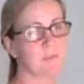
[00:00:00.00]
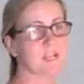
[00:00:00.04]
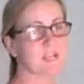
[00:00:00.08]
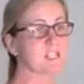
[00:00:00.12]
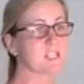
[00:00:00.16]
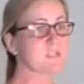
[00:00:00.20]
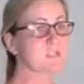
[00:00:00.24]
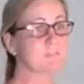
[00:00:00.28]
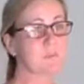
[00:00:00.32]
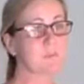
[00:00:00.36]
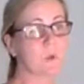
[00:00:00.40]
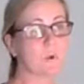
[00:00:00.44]

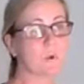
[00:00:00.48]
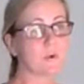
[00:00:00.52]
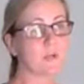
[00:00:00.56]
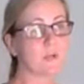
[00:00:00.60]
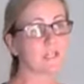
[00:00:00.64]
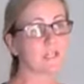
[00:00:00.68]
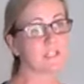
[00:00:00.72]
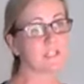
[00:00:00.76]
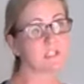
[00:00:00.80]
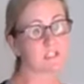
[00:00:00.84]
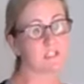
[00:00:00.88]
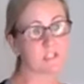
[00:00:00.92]

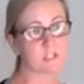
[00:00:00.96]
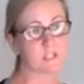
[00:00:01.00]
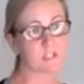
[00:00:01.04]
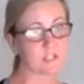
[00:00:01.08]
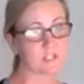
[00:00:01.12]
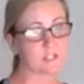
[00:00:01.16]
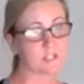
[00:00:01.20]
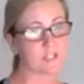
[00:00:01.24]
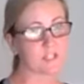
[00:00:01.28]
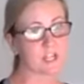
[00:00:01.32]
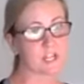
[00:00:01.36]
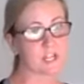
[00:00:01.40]
explore and
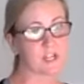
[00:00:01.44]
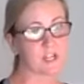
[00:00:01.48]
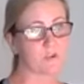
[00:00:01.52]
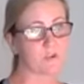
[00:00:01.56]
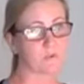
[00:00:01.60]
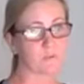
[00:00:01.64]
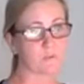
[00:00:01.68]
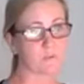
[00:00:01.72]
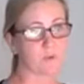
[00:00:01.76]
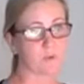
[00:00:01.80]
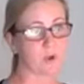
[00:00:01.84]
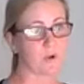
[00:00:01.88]
learn
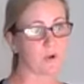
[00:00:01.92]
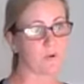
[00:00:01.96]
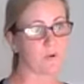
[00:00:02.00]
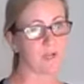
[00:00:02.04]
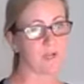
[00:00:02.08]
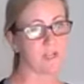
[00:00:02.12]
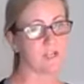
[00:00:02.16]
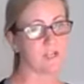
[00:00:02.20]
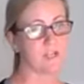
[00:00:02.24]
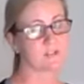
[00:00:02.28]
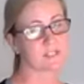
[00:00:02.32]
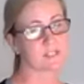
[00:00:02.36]
and grow
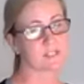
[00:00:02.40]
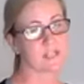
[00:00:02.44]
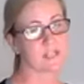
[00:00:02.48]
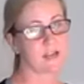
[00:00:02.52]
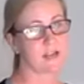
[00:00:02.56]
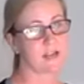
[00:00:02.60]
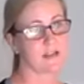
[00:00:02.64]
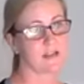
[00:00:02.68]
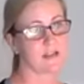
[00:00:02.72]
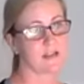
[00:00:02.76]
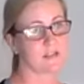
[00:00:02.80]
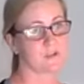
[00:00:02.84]
in your
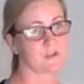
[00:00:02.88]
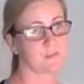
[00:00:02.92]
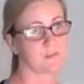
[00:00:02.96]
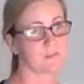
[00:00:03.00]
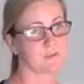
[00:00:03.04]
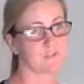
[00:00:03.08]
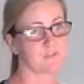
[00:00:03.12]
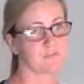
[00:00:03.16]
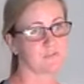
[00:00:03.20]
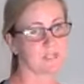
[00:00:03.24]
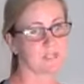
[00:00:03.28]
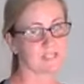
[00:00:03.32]
skating and your
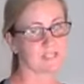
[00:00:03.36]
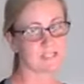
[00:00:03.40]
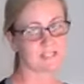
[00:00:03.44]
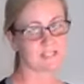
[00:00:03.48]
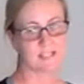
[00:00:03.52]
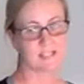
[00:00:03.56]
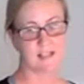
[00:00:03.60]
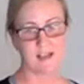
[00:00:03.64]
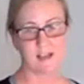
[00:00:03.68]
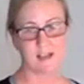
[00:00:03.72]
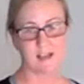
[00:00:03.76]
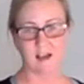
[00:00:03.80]

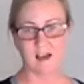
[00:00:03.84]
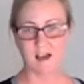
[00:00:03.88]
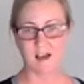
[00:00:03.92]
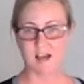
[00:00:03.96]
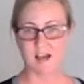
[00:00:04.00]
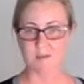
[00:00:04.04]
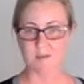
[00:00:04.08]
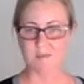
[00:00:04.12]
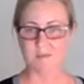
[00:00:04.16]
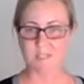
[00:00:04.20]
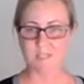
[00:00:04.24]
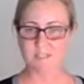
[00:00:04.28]

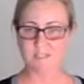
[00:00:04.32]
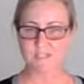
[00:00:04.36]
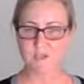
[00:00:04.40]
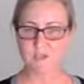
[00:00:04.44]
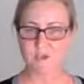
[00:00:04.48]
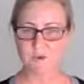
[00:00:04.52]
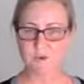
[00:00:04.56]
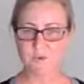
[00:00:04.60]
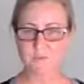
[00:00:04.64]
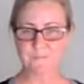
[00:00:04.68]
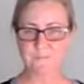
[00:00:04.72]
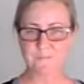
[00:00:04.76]
movement.
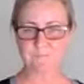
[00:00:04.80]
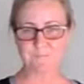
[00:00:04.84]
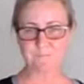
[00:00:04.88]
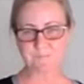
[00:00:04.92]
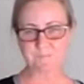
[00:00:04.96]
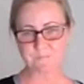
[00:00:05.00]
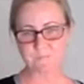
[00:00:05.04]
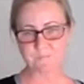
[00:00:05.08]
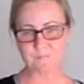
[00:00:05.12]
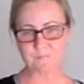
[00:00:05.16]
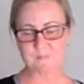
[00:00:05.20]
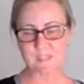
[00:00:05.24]
So
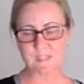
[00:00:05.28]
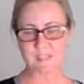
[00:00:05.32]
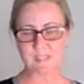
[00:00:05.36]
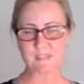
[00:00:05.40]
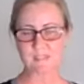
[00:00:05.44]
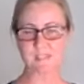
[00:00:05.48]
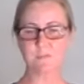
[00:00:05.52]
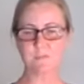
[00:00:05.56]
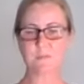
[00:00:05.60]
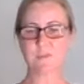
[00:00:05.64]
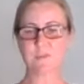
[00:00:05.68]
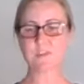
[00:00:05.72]

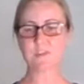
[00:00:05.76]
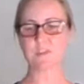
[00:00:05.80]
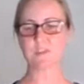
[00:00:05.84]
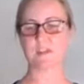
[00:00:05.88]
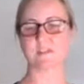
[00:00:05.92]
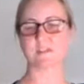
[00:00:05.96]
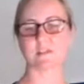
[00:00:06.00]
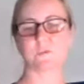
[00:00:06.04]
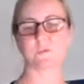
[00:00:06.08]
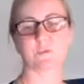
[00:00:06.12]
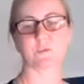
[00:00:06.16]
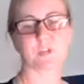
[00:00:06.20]
some of the
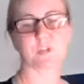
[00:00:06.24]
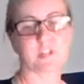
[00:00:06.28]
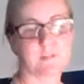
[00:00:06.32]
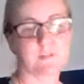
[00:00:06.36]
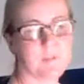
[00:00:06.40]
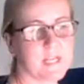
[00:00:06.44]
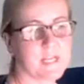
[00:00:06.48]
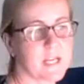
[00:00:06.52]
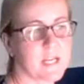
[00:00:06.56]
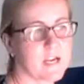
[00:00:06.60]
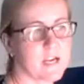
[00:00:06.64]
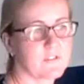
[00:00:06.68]
things that we're going
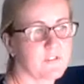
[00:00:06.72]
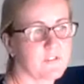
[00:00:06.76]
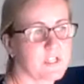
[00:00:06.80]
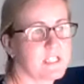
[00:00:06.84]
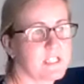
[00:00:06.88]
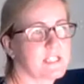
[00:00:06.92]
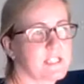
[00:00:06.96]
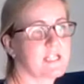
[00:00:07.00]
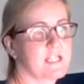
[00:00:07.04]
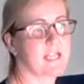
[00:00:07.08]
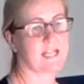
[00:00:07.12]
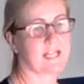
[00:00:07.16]
to be
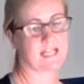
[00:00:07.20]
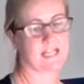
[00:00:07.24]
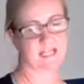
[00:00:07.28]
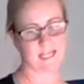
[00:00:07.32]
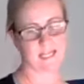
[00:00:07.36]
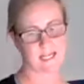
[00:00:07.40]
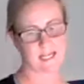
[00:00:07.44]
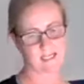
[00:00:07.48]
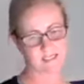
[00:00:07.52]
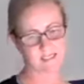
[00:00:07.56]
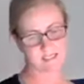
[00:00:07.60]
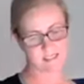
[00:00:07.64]
covering today in
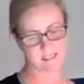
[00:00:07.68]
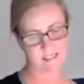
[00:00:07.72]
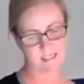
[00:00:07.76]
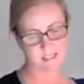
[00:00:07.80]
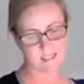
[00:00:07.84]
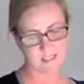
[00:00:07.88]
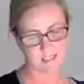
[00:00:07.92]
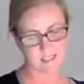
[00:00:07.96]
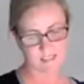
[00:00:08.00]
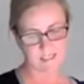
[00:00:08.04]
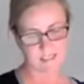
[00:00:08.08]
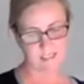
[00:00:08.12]
class
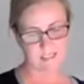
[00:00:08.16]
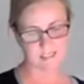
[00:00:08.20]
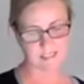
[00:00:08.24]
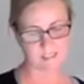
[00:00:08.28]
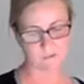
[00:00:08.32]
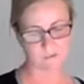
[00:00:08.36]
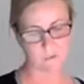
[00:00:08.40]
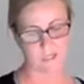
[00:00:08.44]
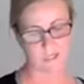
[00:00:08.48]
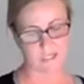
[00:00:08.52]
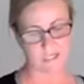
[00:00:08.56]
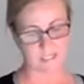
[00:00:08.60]

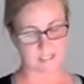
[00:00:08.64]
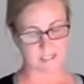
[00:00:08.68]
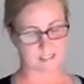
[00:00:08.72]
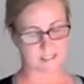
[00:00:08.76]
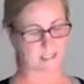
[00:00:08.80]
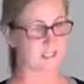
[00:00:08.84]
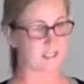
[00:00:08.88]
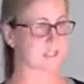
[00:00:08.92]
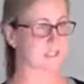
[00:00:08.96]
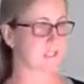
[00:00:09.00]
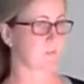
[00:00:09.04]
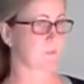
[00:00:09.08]
is what
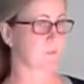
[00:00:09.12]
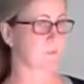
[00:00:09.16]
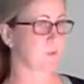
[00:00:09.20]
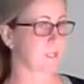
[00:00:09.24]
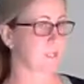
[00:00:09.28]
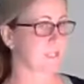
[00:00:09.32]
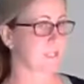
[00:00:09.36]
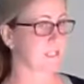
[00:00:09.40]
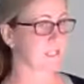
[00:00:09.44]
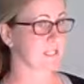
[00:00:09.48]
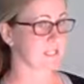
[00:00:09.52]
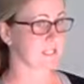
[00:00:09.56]
is
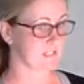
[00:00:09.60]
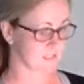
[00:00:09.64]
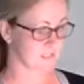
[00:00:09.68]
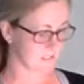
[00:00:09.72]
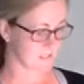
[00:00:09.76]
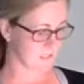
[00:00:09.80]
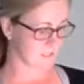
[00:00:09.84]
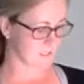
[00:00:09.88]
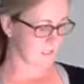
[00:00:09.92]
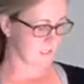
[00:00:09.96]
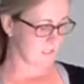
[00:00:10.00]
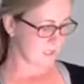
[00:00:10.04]
contemporary
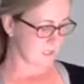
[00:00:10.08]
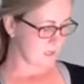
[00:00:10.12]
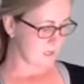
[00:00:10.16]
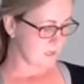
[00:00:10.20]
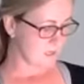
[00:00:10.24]
dance,